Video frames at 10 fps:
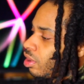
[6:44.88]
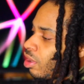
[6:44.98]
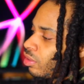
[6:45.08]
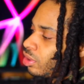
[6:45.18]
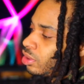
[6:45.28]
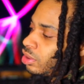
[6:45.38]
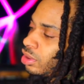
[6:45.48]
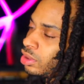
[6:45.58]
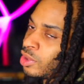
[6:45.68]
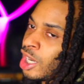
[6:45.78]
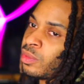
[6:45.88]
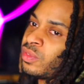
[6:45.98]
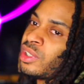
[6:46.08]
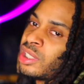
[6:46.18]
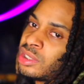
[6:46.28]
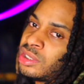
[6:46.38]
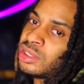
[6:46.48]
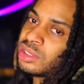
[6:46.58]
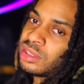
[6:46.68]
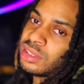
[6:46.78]
All the, the
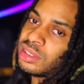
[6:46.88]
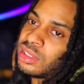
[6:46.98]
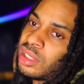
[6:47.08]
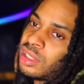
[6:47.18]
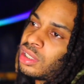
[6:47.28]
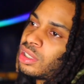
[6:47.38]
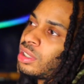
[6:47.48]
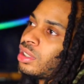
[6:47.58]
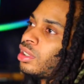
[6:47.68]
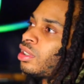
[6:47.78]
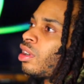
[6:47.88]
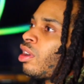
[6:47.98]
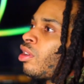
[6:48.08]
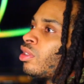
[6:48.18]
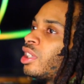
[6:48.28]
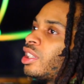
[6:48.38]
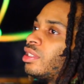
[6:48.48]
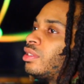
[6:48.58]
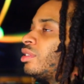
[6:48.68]
Trap-A-Vellis and uh, all that.